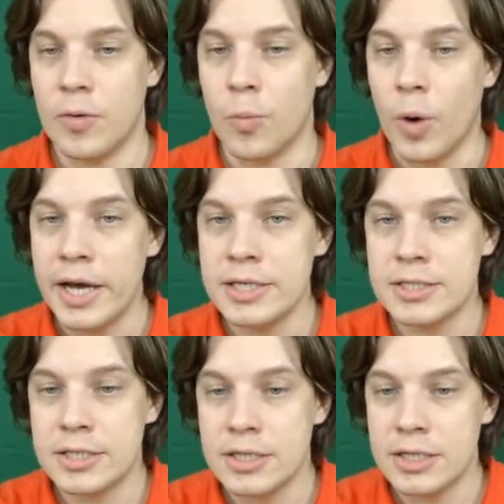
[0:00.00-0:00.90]

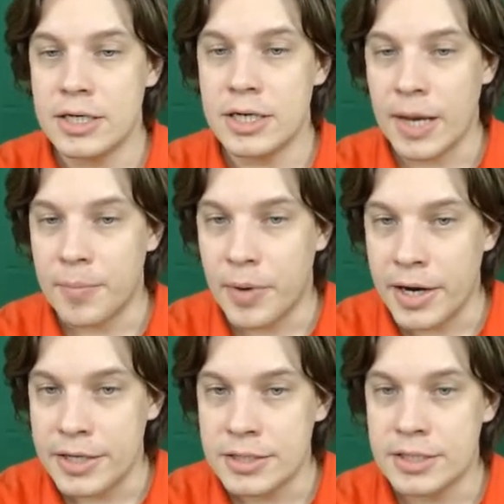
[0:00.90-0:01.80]
white
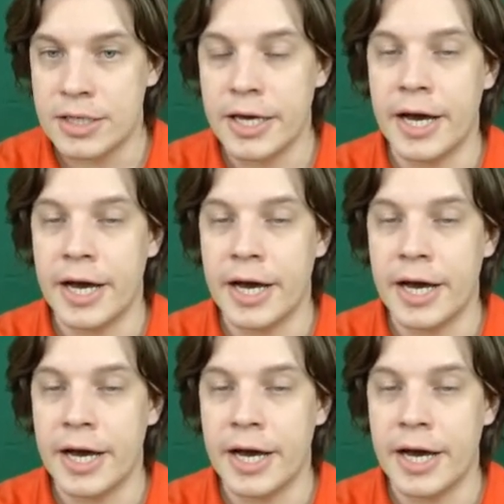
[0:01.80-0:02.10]
combined the